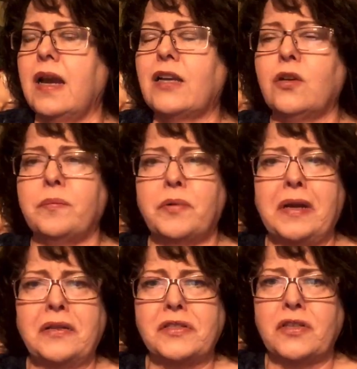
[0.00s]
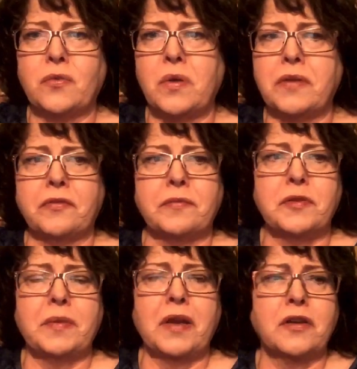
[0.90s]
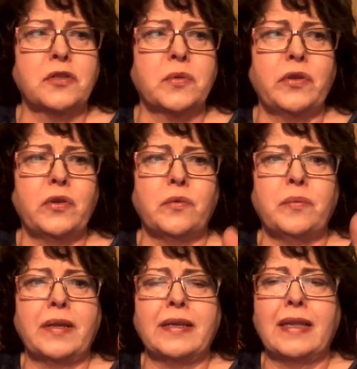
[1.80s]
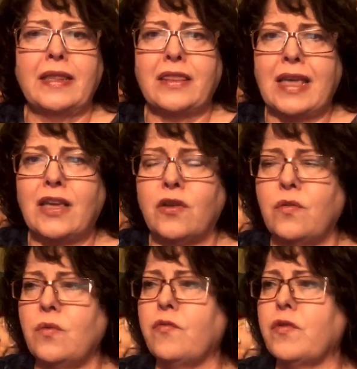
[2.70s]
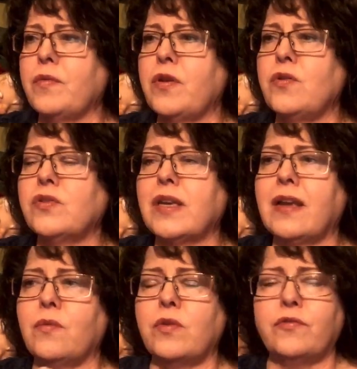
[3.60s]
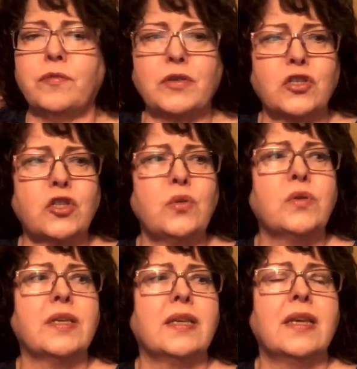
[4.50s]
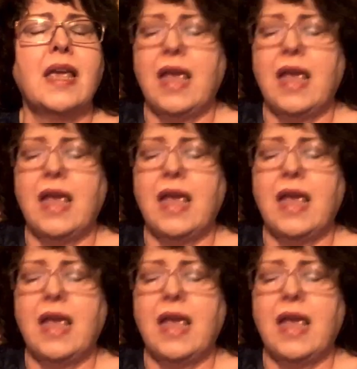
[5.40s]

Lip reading: couldn't pronounce either one of them, to be honest with you. But thank you from those. I got one from a Susan.